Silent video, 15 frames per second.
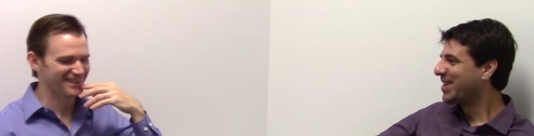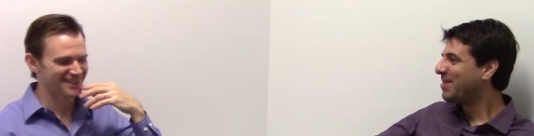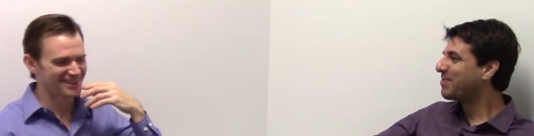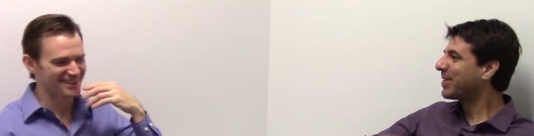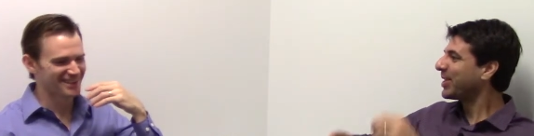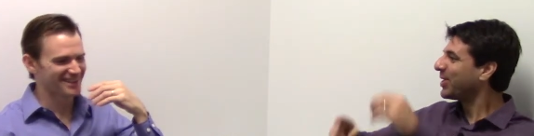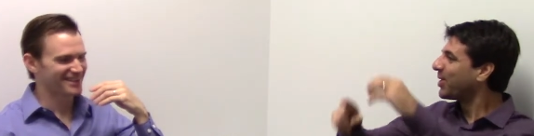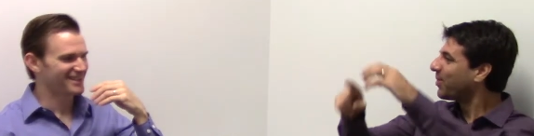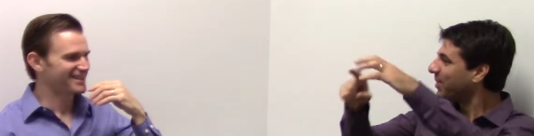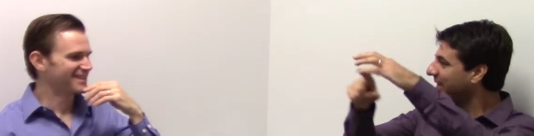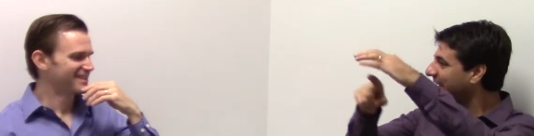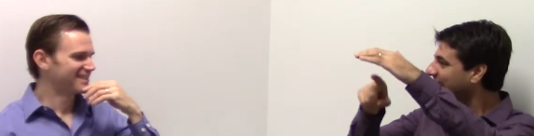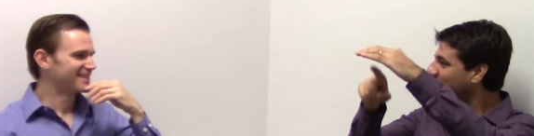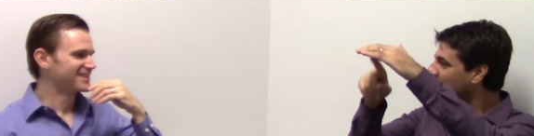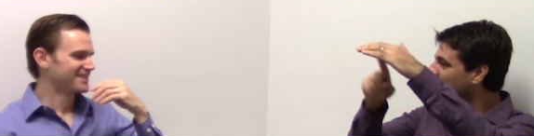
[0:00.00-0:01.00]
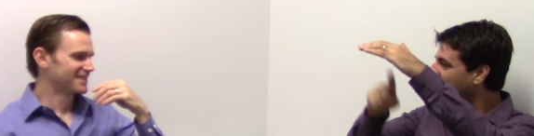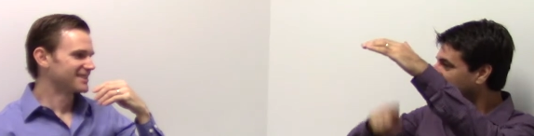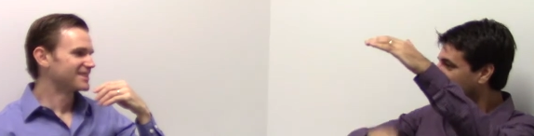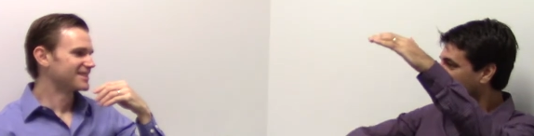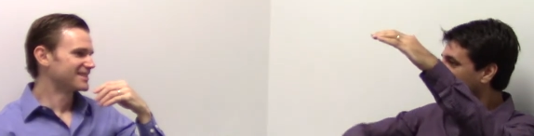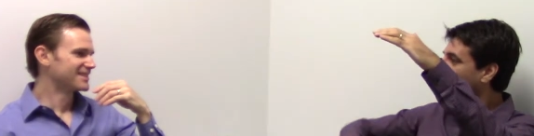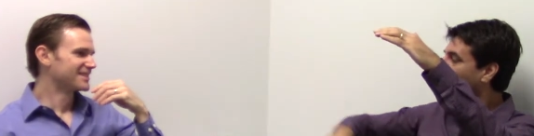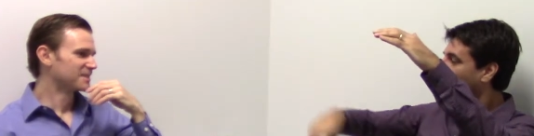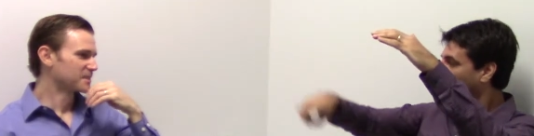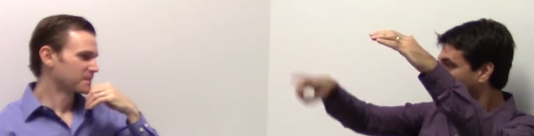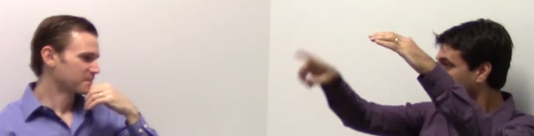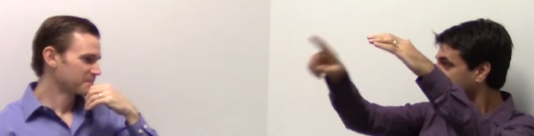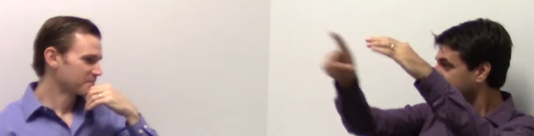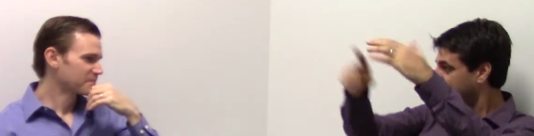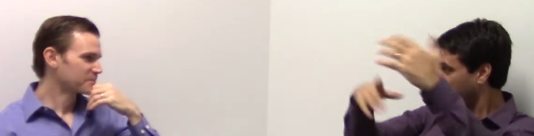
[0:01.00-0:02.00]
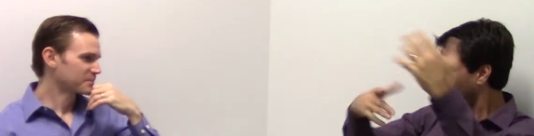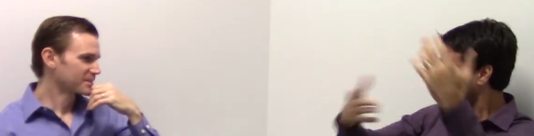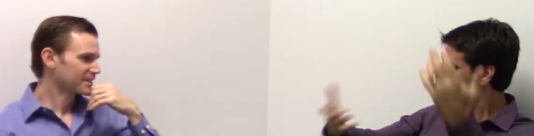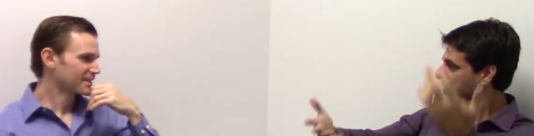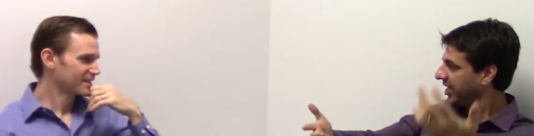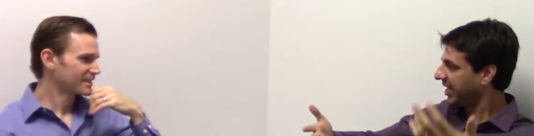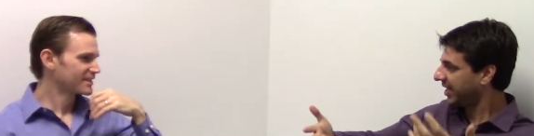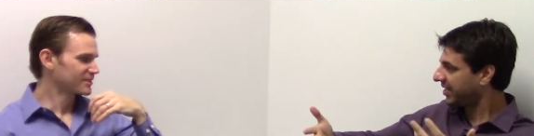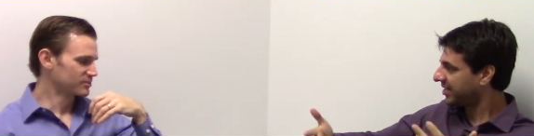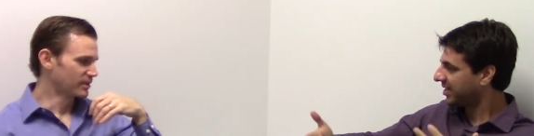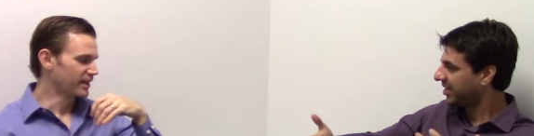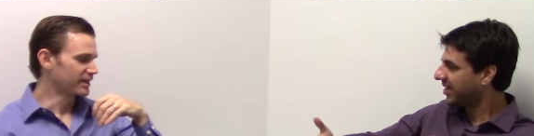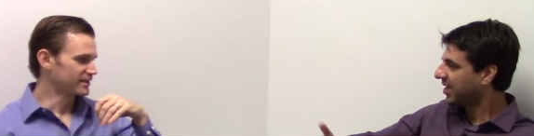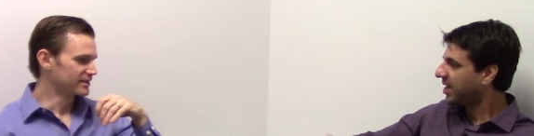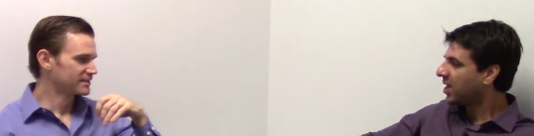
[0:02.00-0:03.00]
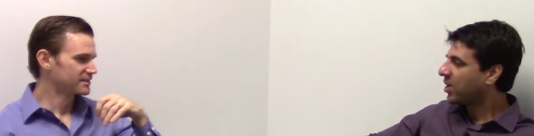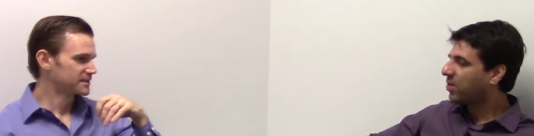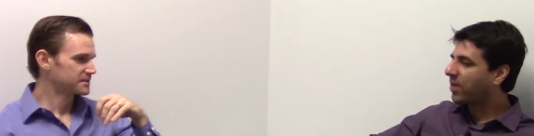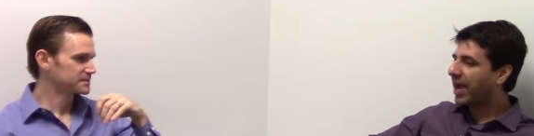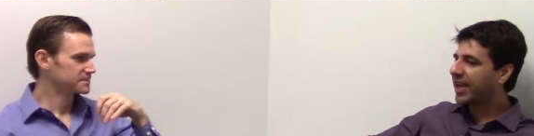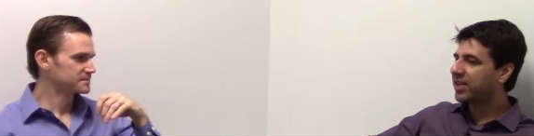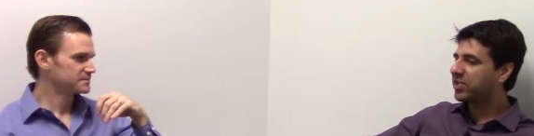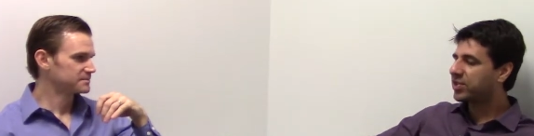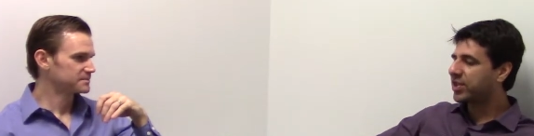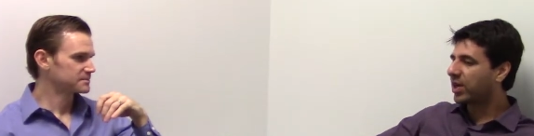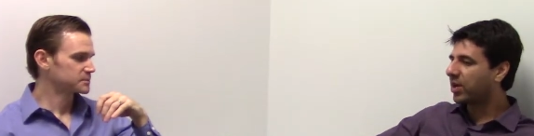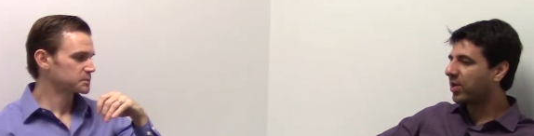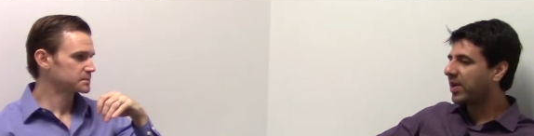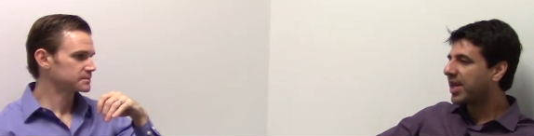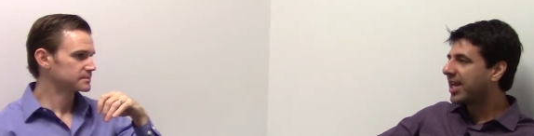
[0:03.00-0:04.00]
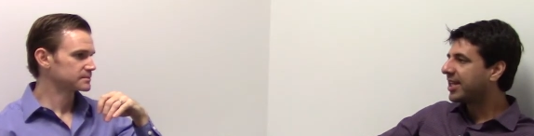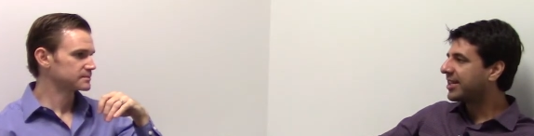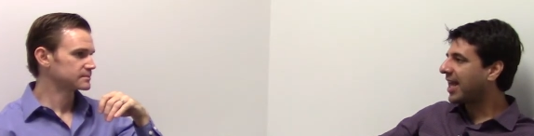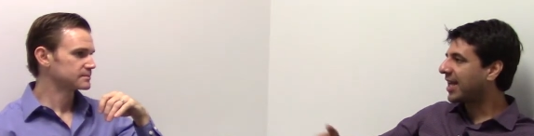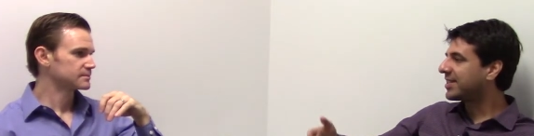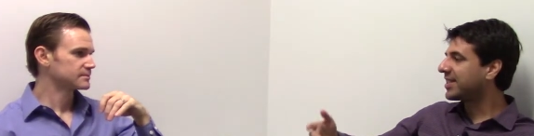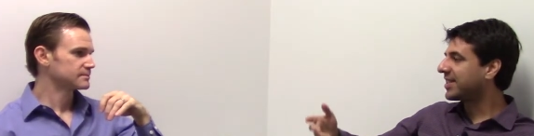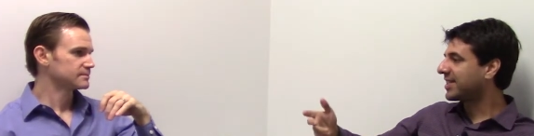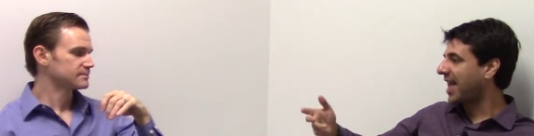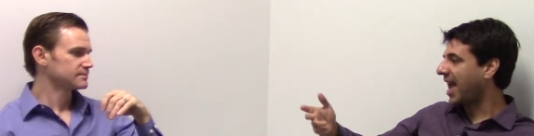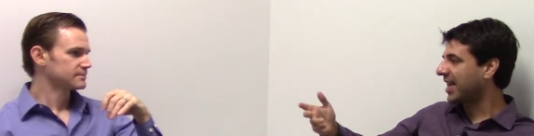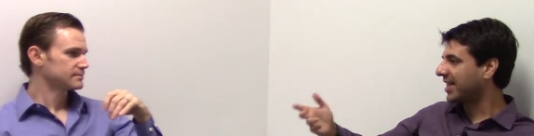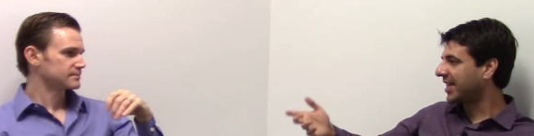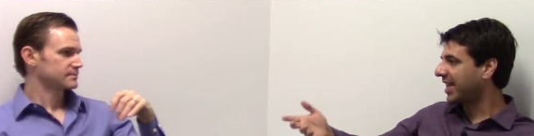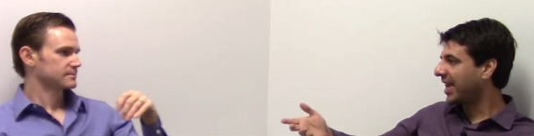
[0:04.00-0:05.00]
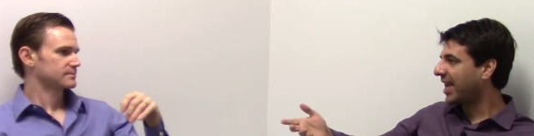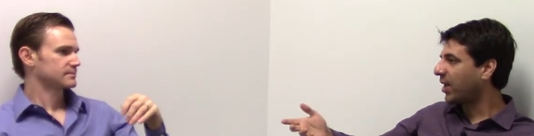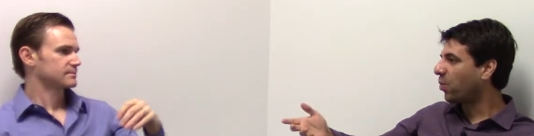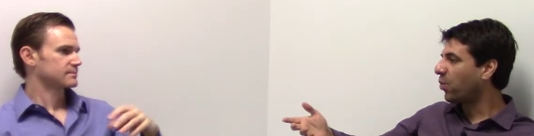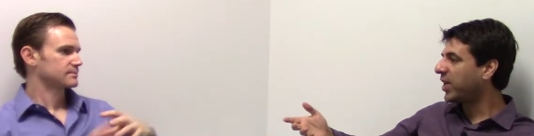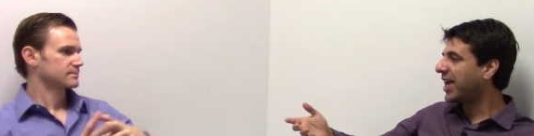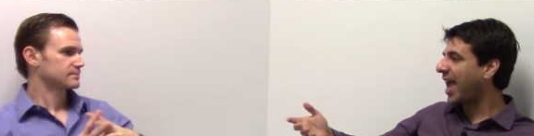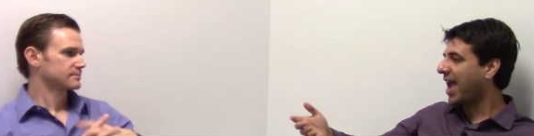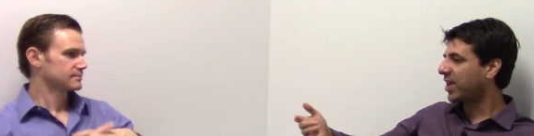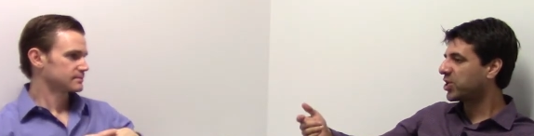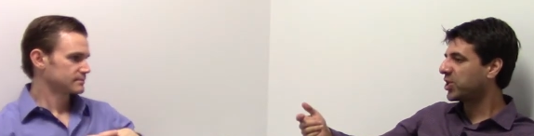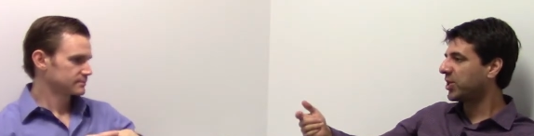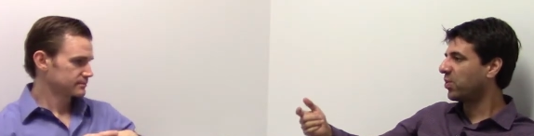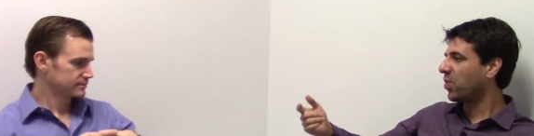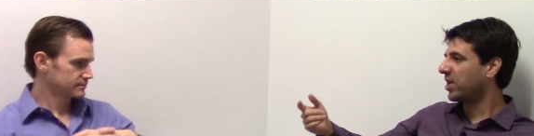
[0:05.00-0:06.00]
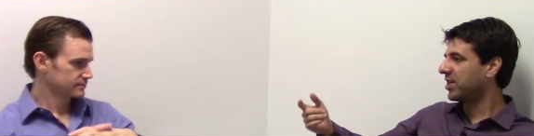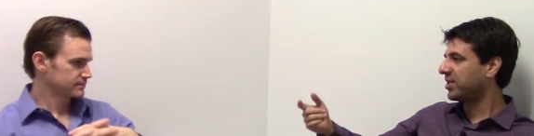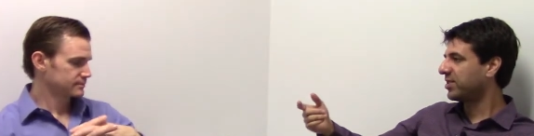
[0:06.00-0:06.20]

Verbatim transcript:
Speaker 1: but you know, like he'll change it to a, a single sheet. Right. Right. So that's exactly it. We actually wanted,